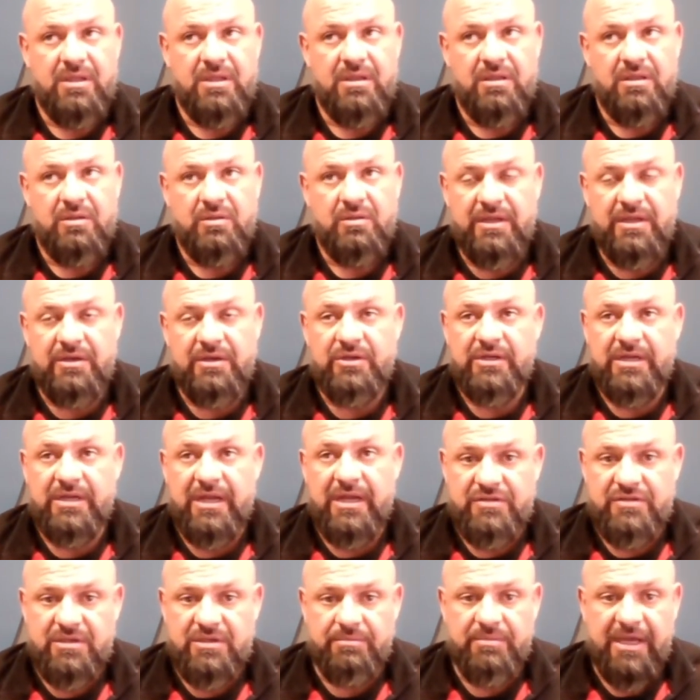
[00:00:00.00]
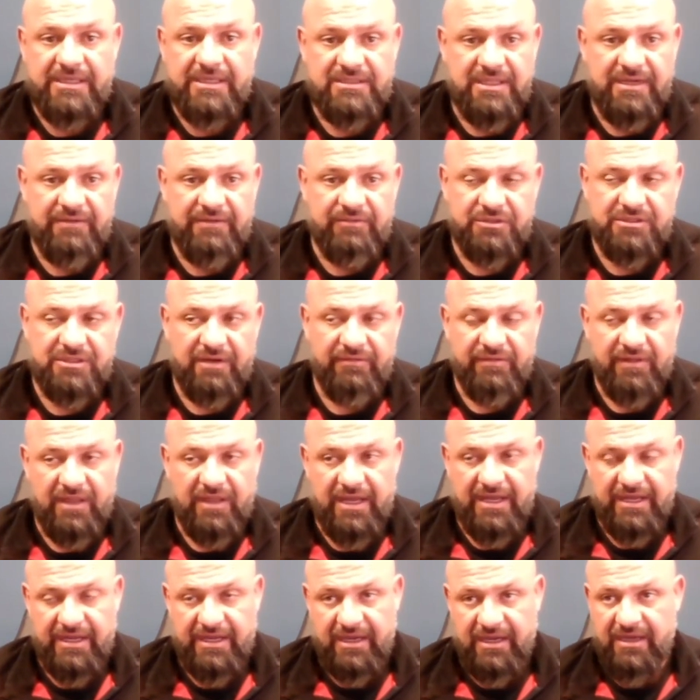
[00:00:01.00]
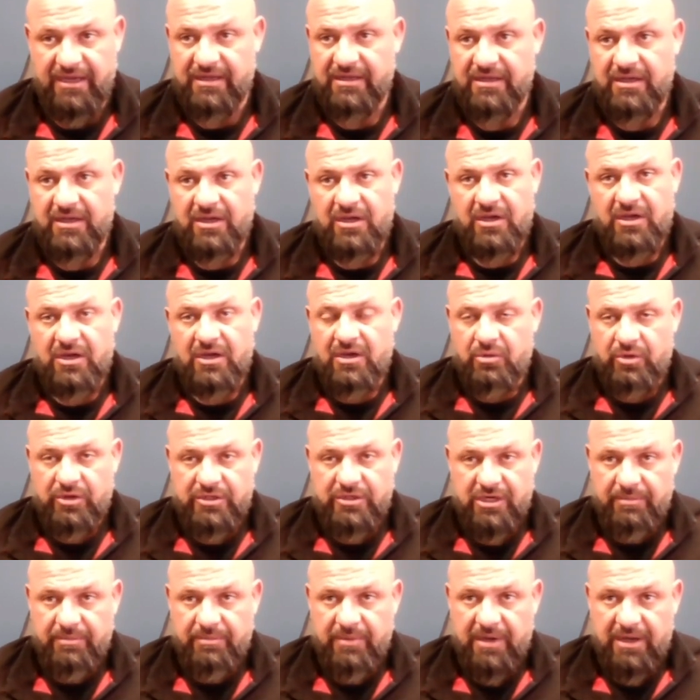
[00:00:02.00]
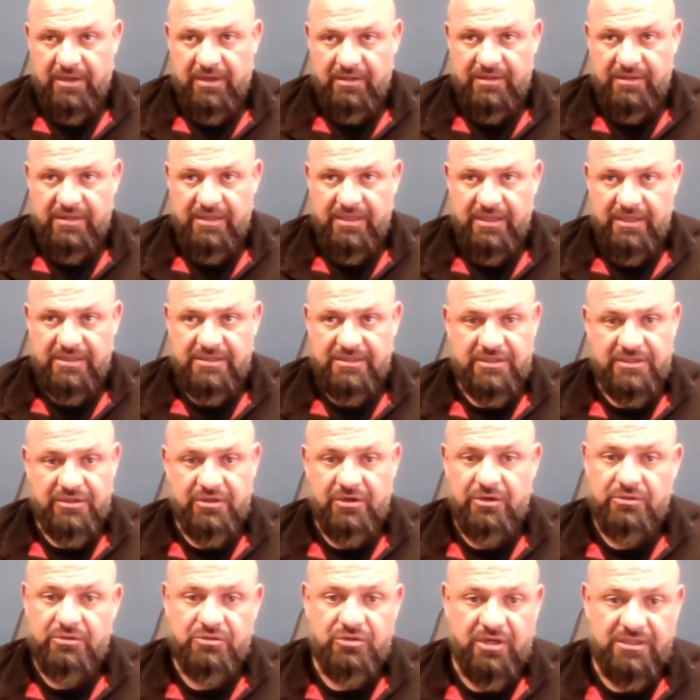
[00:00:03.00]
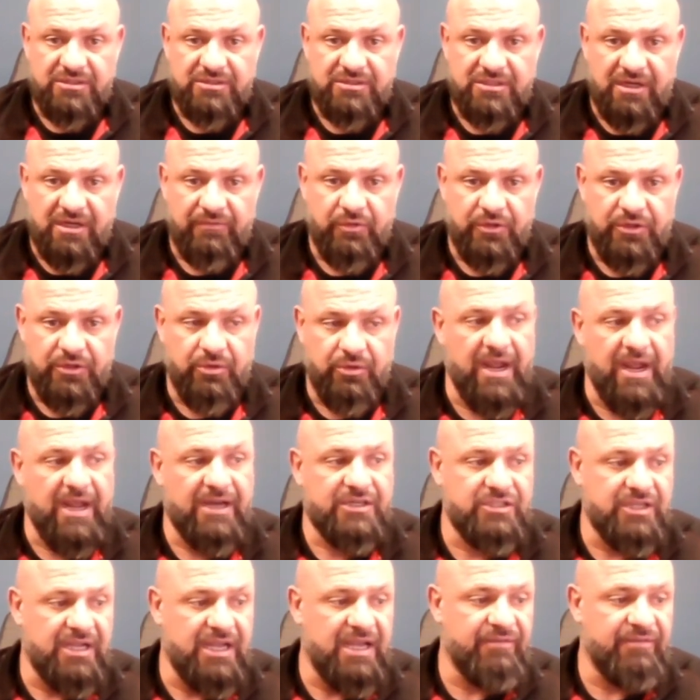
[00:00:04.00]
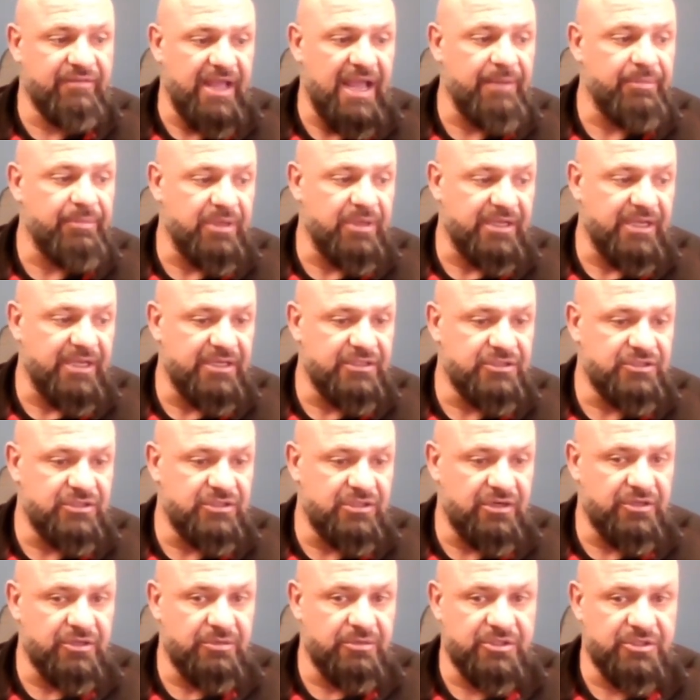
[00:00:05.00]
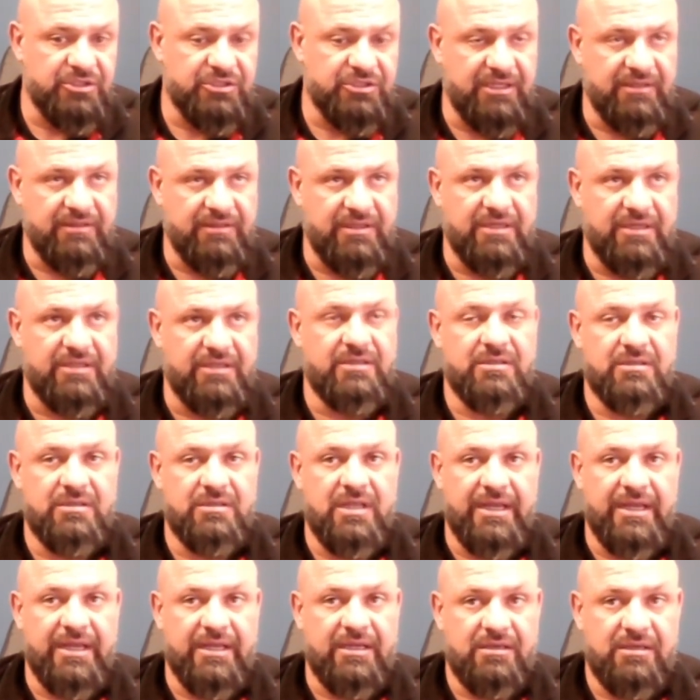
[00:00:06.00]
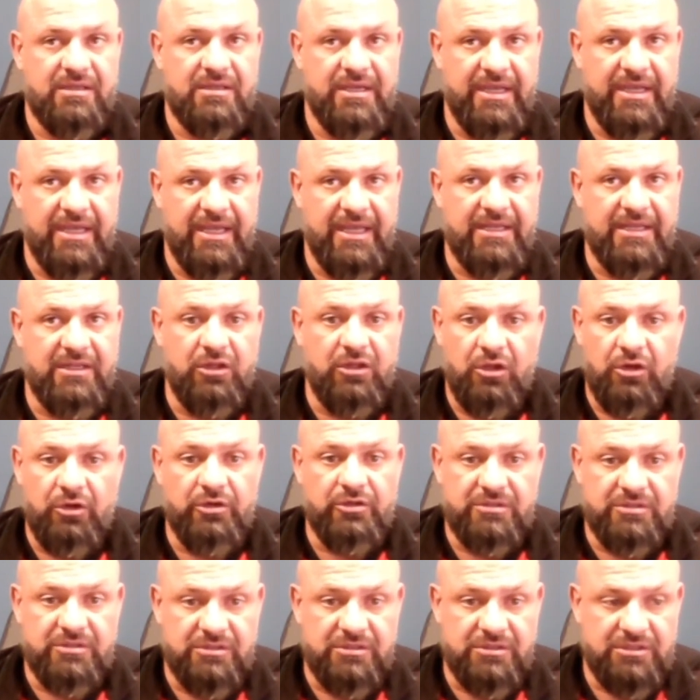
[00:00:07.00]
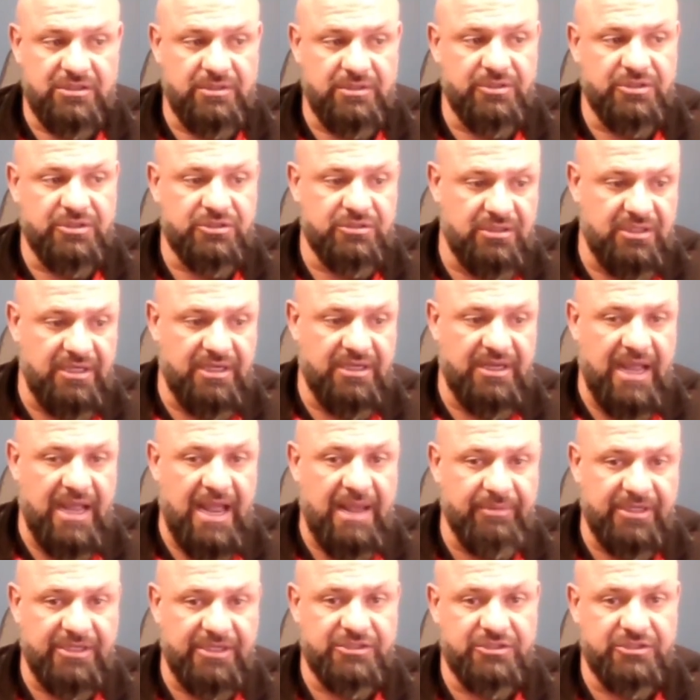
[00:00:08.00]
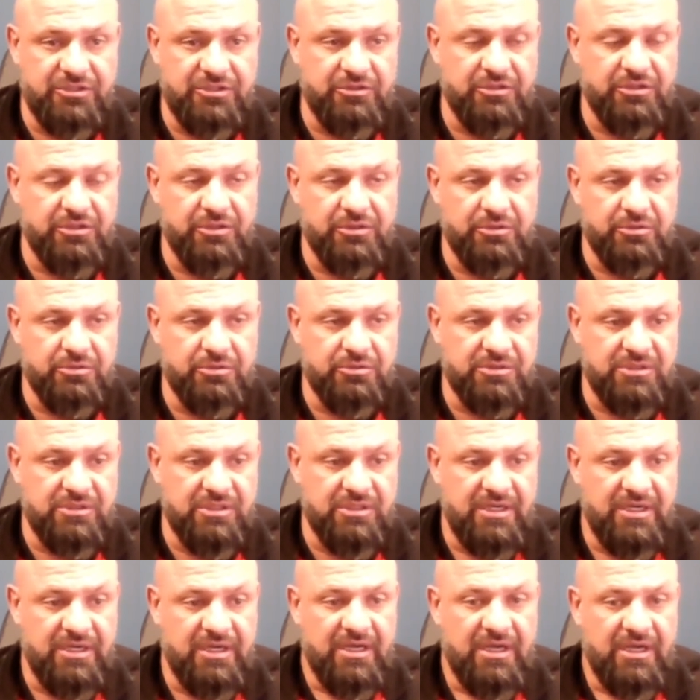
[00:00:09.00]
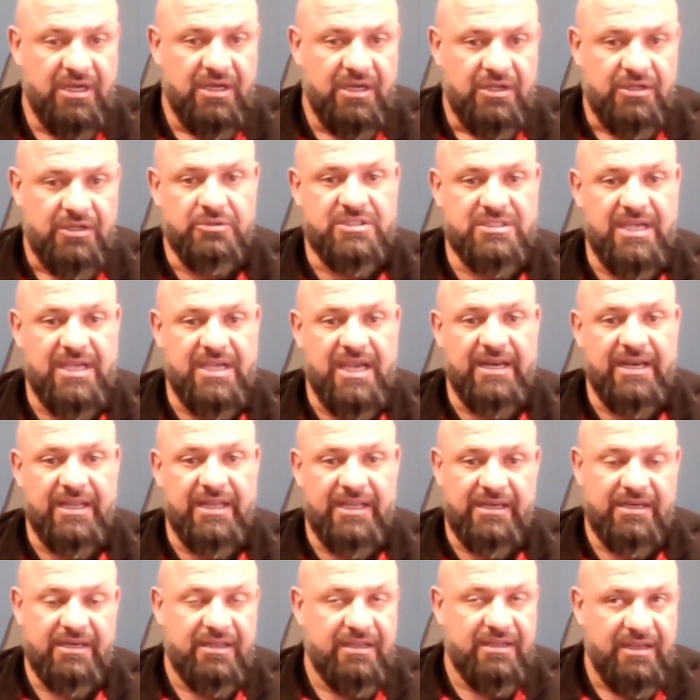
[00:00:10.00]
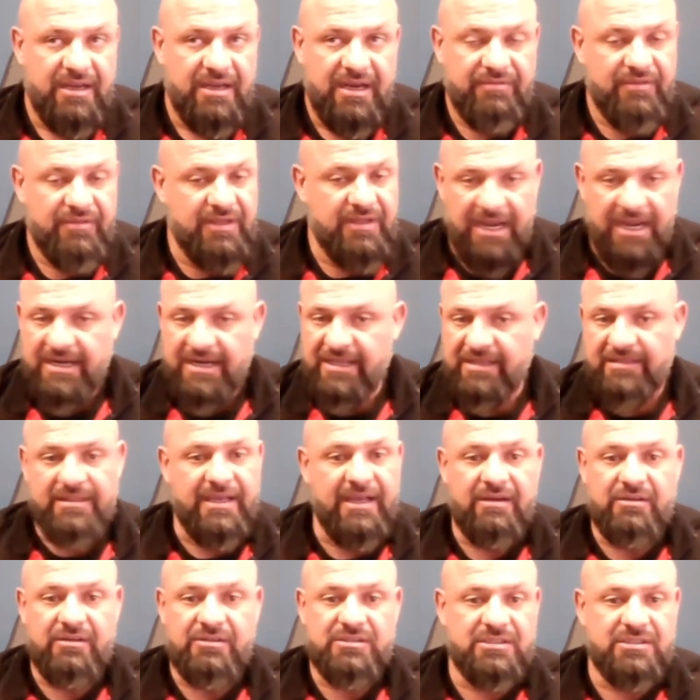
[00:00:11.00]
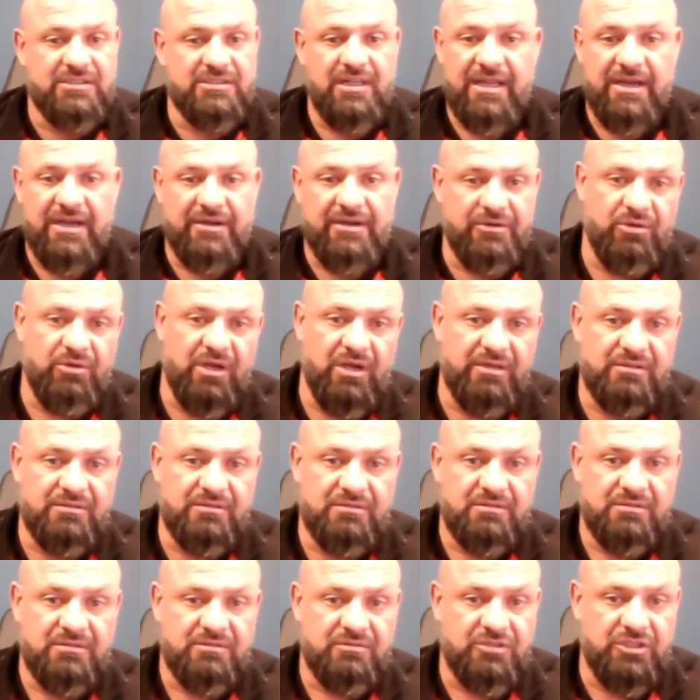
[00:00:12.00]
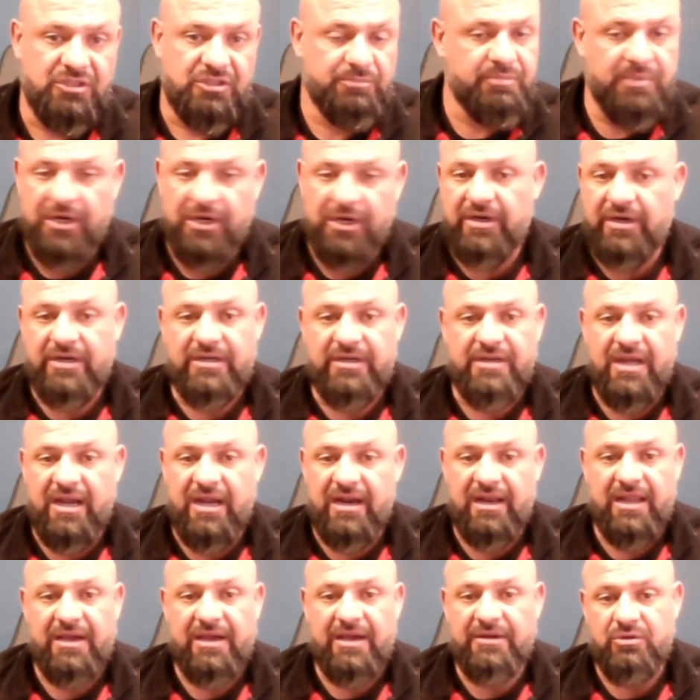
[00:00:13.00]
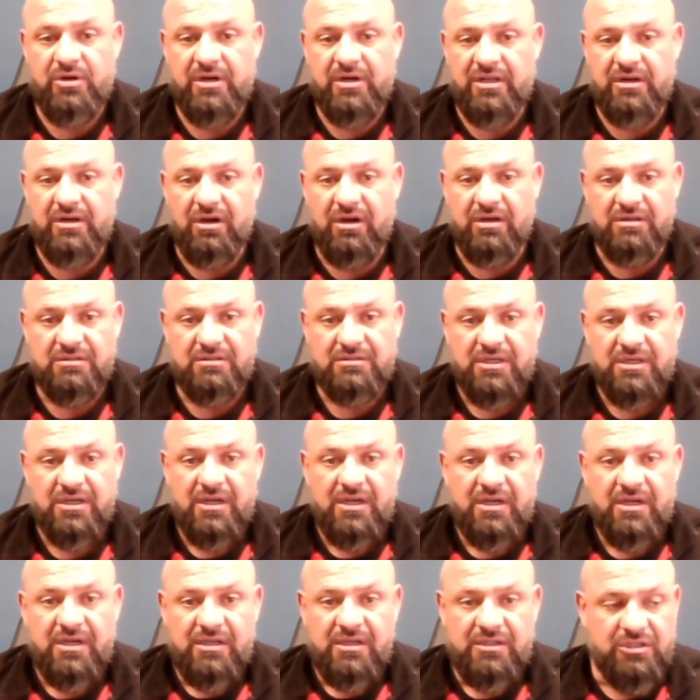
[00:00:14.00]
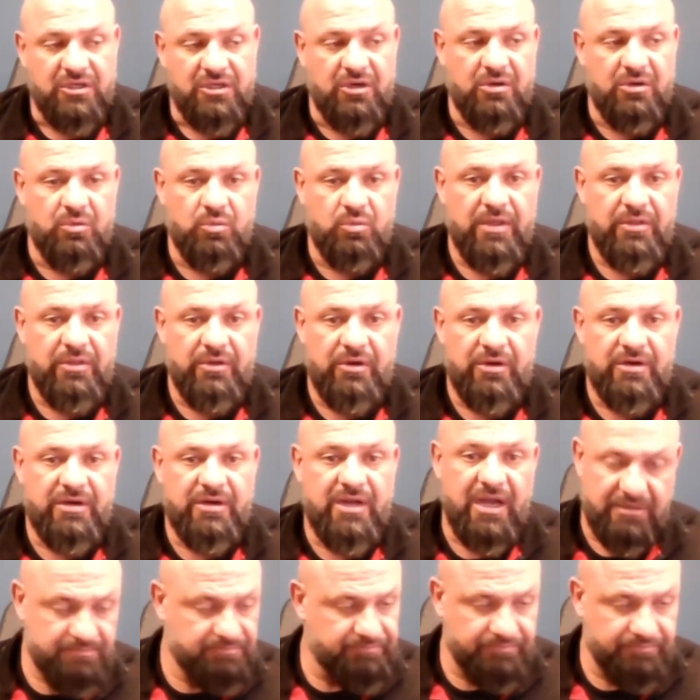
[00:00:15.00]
then you have some next level stuff like uh, we're talking about the zero trust stuff, where you actually have an application on your machine that like it learns the mach- the applications you use, you set it, and then anything else isn't allowed to run. Just period, not allowed to run at all. So whether or not